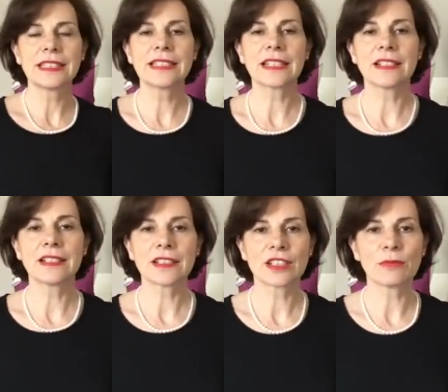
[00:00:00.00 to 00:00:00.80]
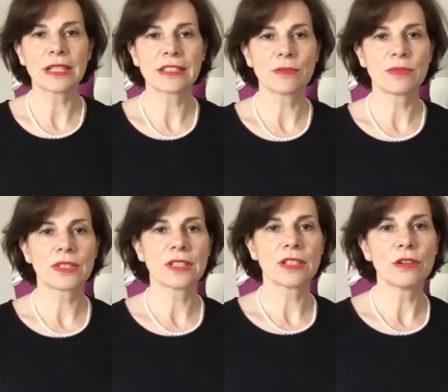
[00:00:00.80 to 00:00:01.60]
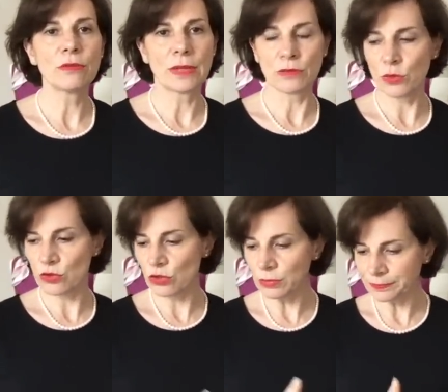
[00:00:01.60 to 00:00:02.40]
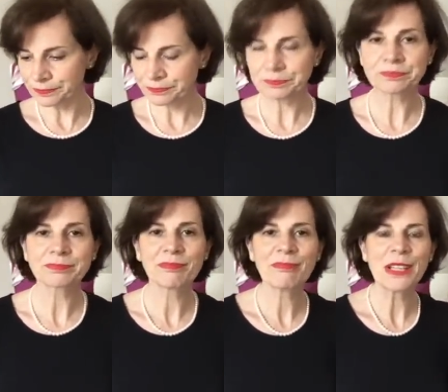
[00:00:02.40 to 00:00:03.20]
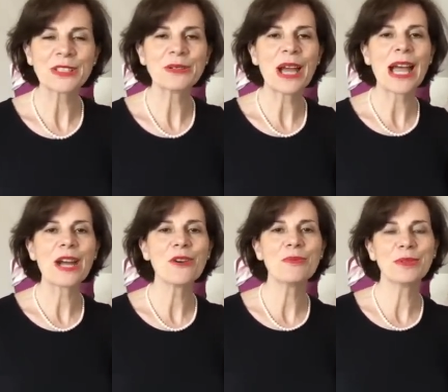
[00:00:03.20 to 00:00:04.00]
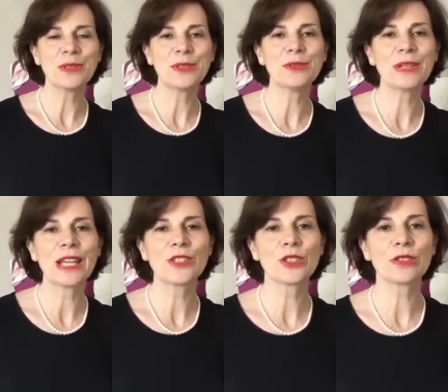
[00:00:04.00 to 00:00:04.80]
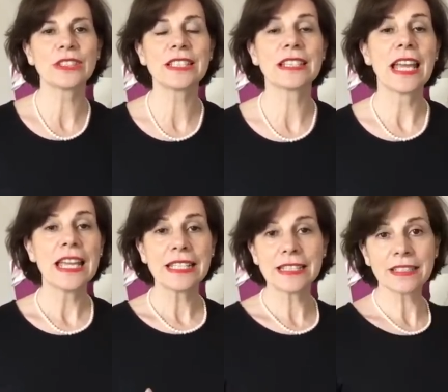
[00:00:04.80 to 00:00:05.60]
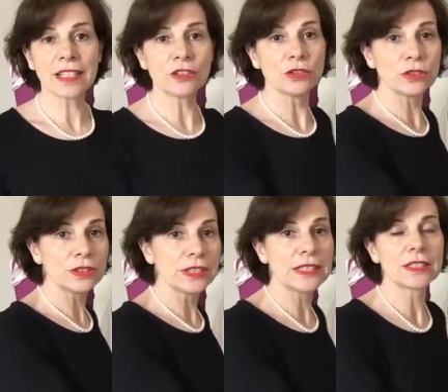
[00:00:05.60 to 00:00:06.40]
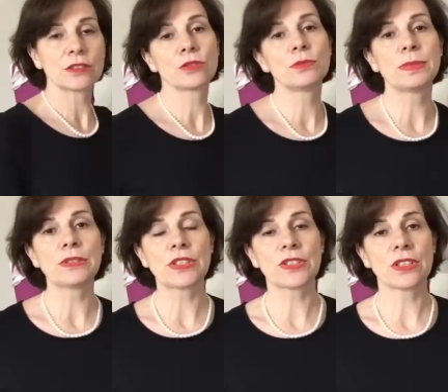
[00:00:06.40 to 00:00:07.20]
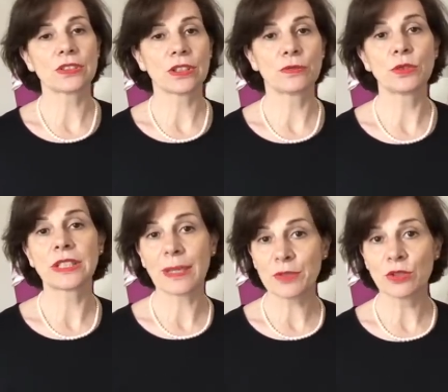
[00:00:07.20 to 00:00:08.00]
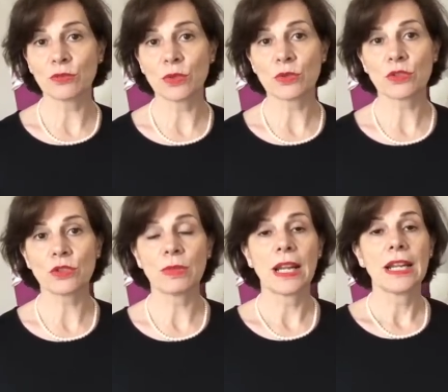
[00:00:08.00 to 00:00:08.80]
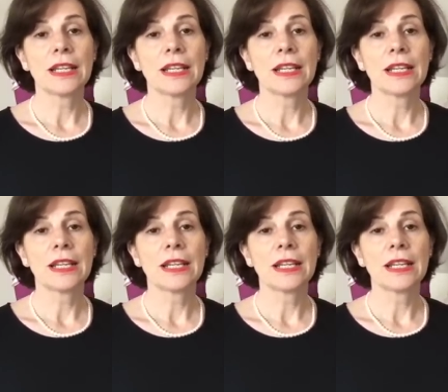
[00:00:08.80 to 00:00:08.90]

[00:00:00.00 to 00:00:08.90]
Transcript: these are some items of my wardrobe so I hope you enjoy this. It's a kind, you know, this could be the start of your capsule wardrobe.